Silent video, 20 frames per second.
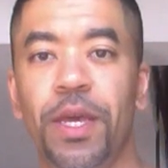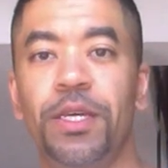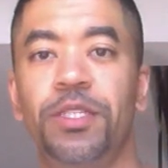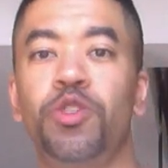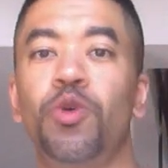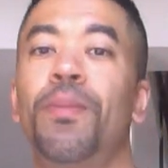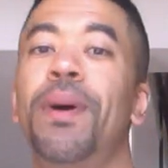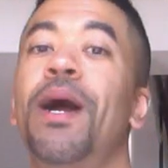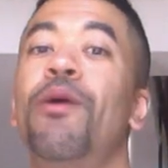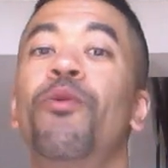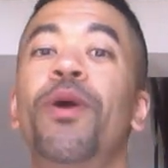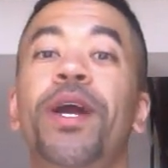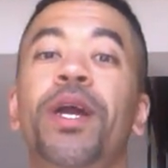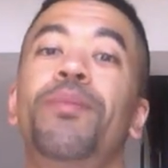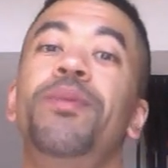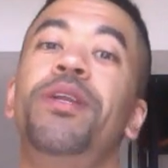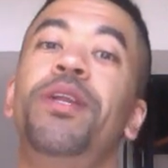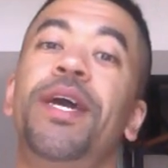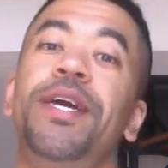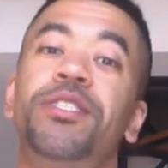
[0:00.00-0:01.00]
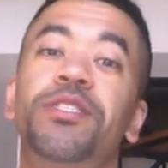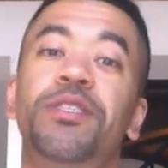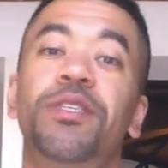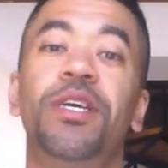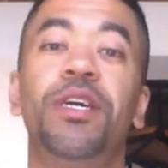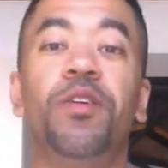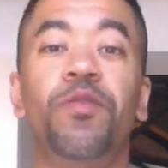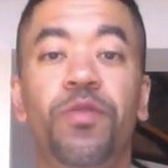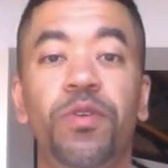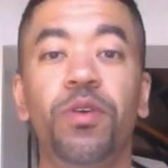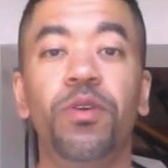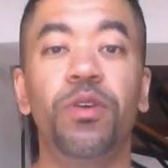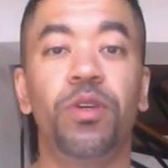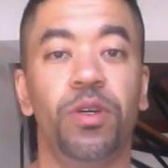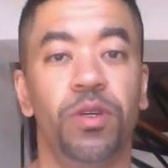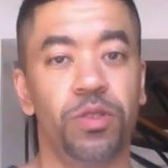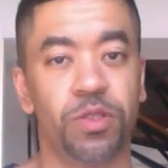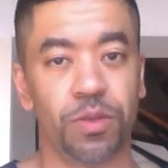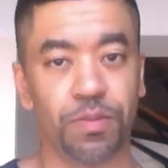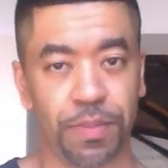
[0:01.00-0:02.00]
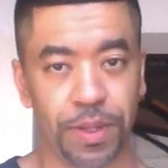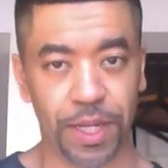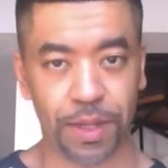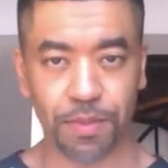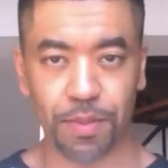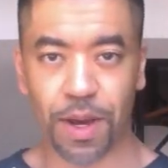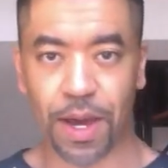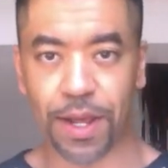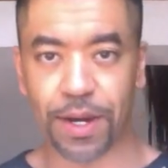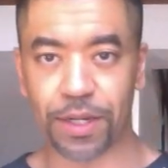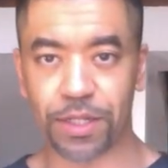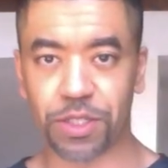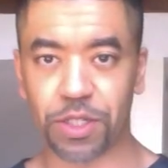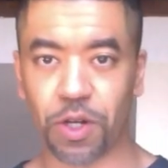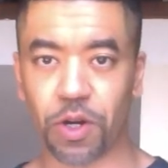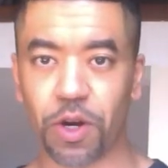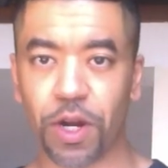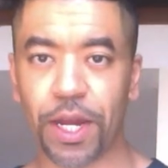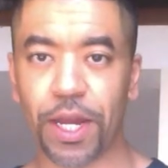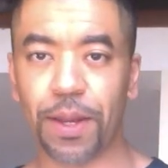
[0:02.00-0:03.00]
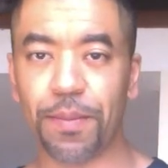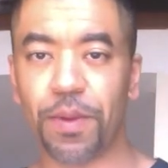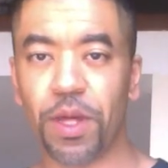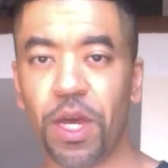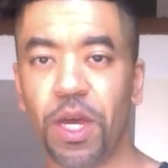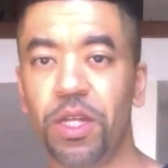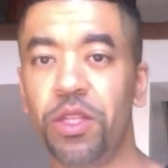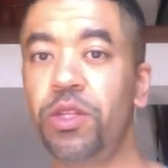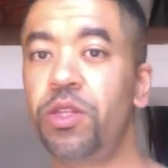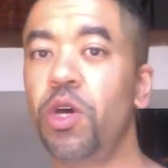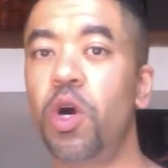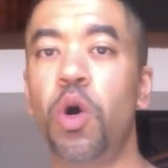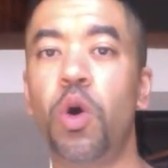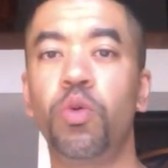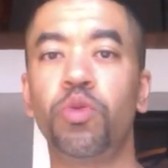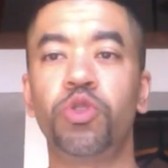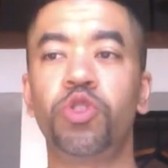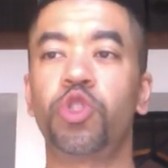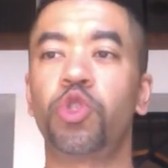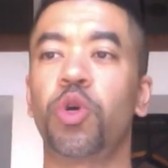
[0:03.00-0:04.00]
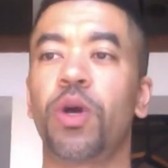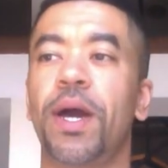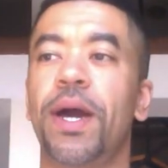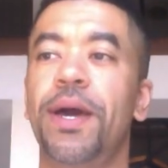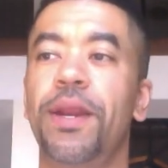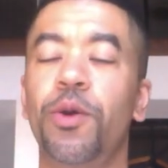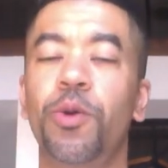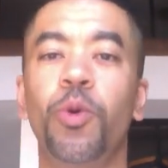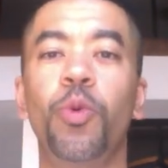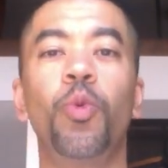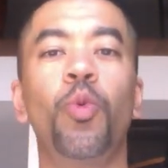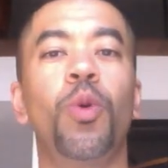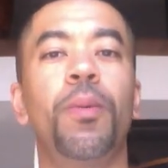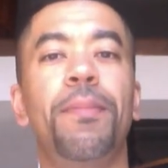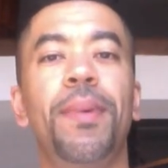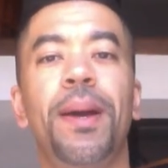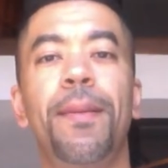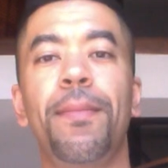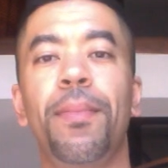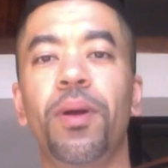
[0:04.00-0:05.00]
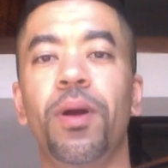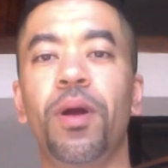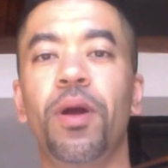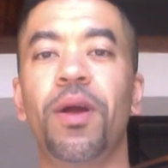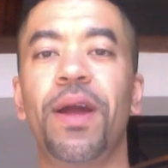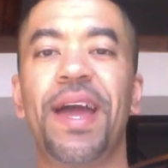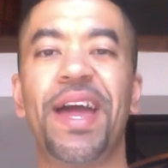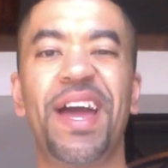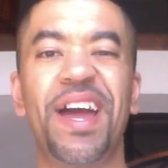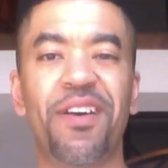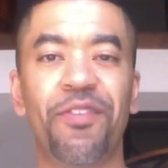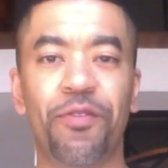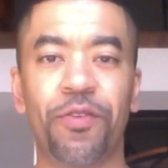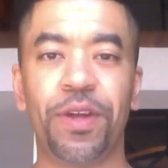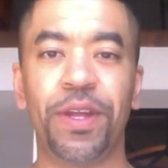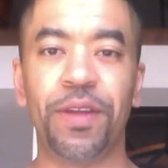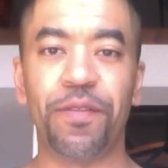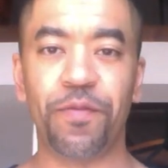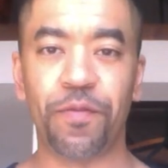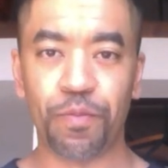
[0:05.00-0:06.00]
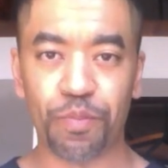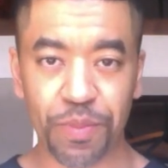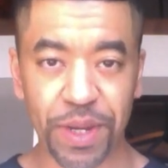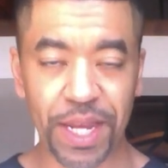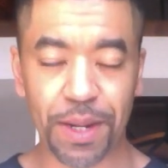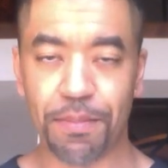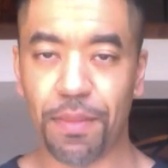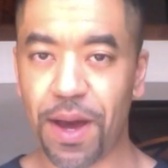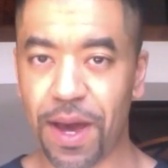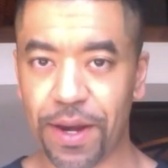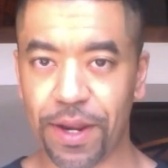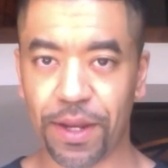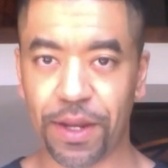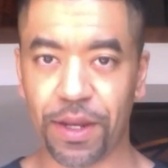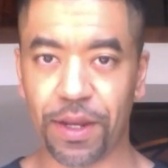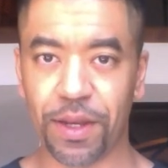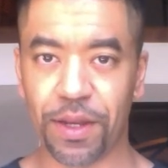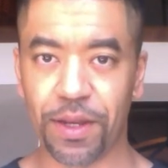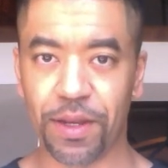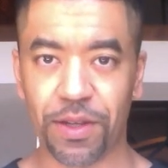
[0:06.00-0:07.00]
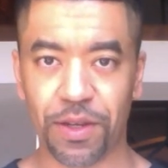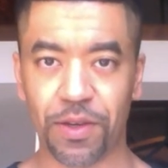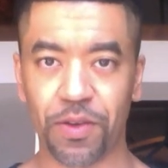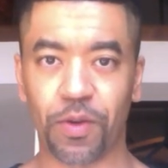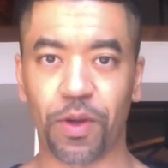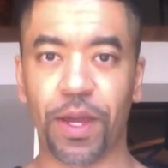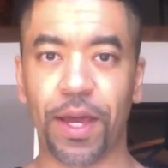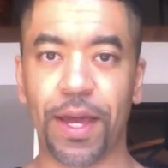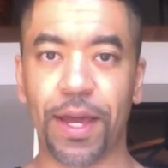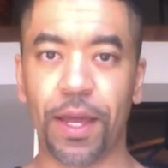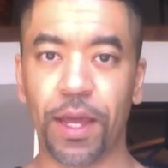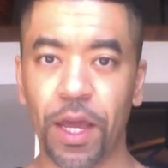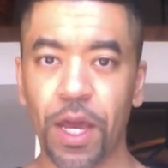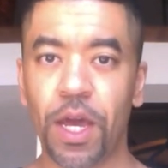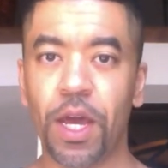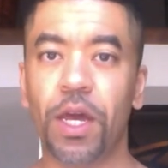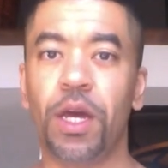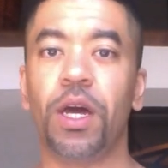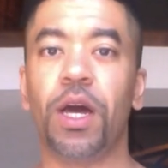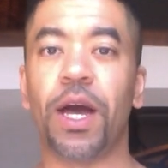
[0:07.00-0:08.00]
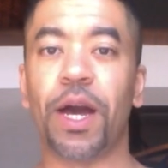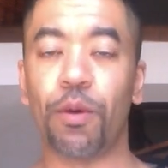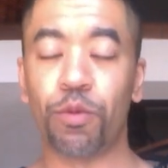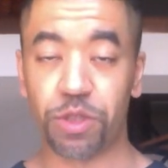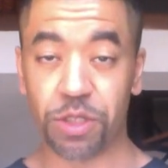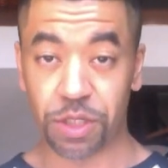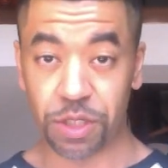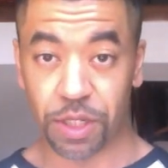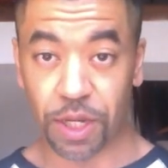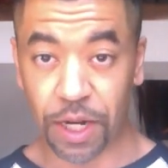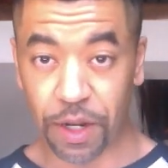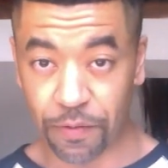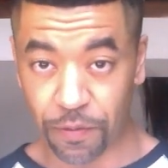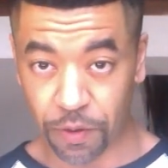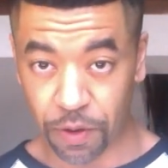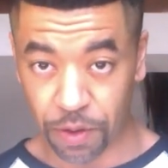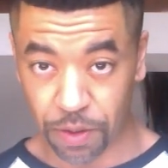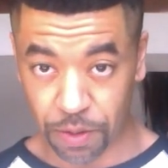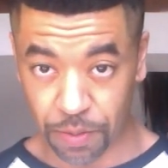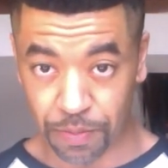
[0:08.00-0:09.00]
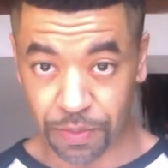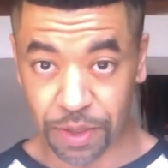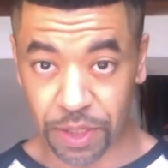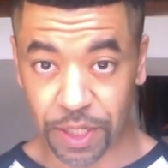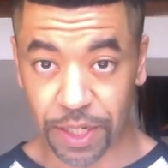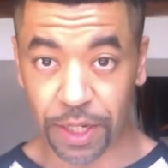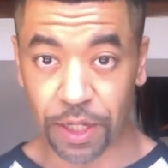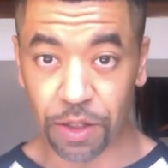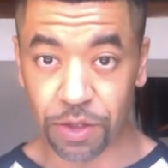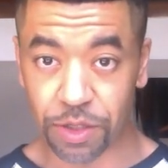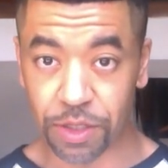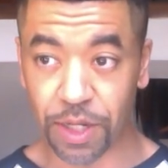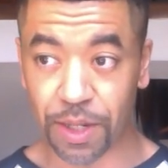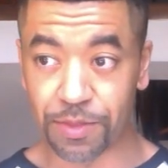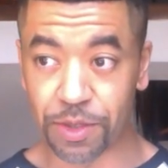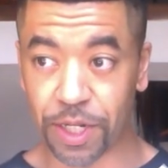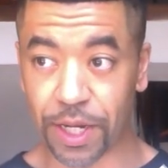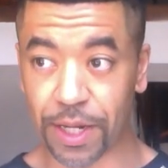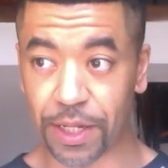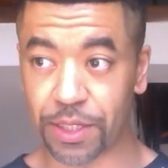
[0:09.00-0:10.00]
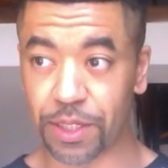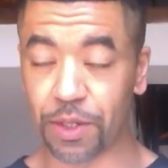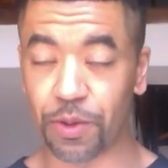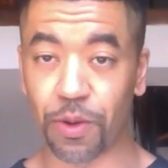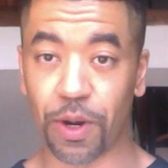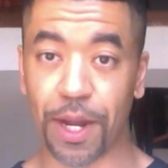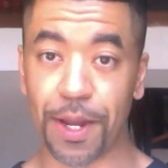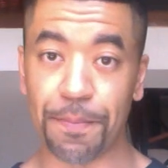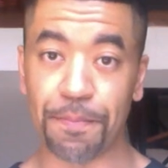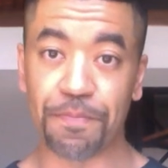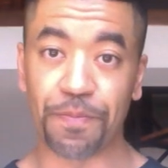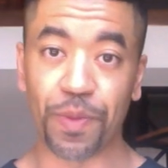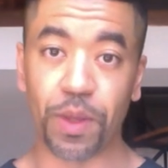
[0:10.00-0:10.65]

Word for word: so my recommendation, if you're using Picmonics, all right, don't try to remember every Picmonic, okay? I would study for a particular subject, right?